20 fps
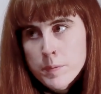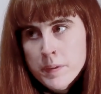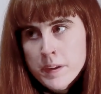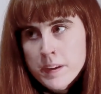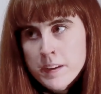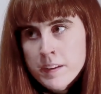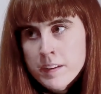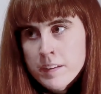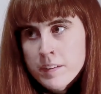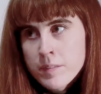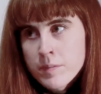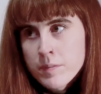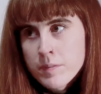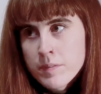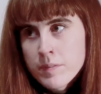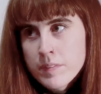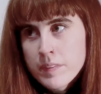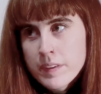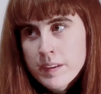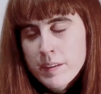mechanism.
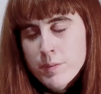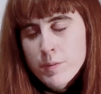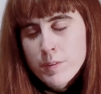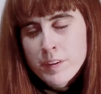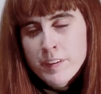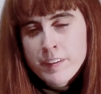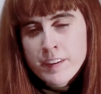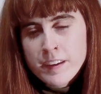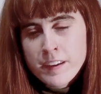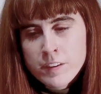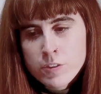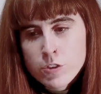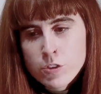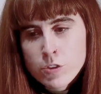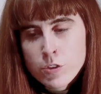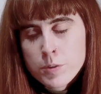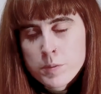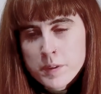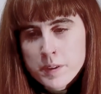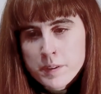I wouldn't say
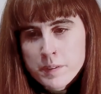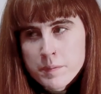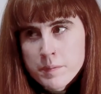trauma.